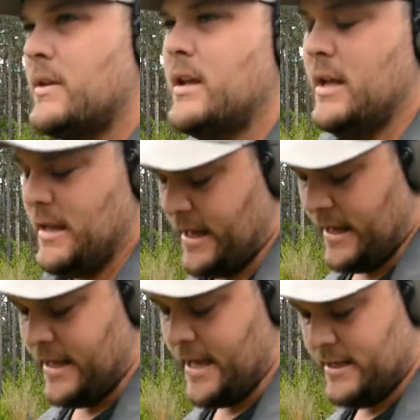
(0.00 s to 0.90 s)
It's like
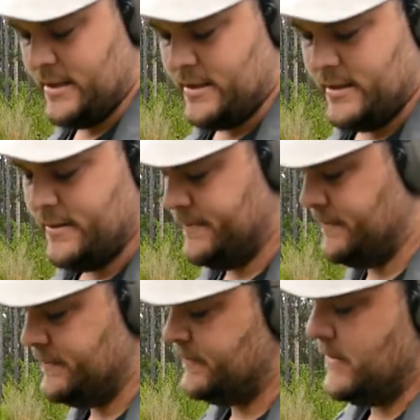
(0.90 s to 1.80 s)
it catches
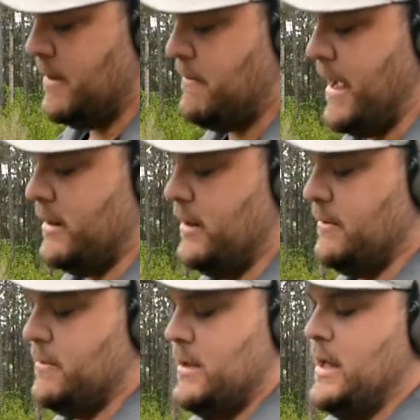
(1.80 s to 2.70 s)
back
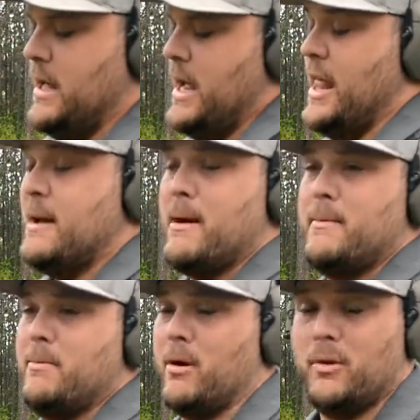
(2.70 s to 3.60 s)
lip. And that might
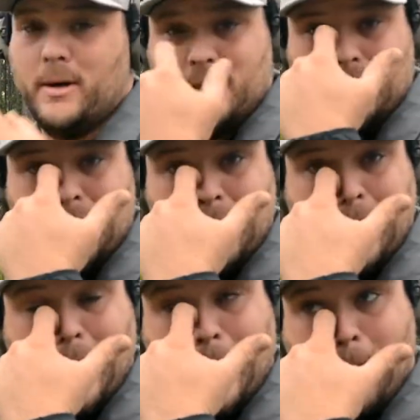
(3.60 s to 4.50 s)
be part of the reason too
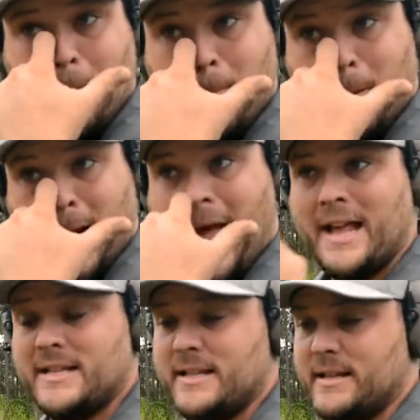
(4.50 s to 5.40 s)
that the
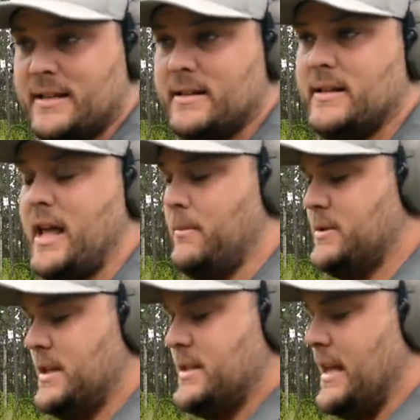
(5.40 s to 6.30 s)
brass
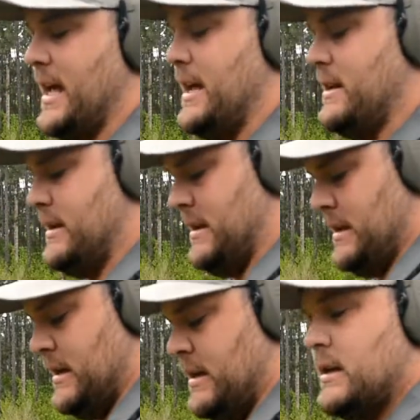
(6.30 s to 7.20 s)
helps it slide
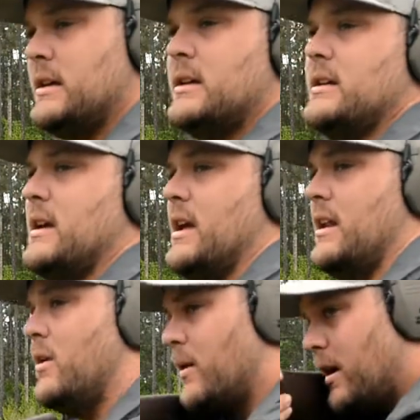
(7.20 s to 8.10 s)

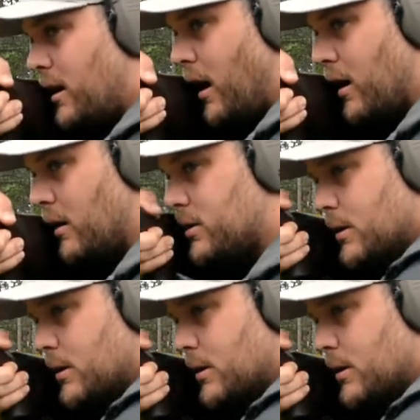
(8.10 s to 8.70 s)
and don't get caught up.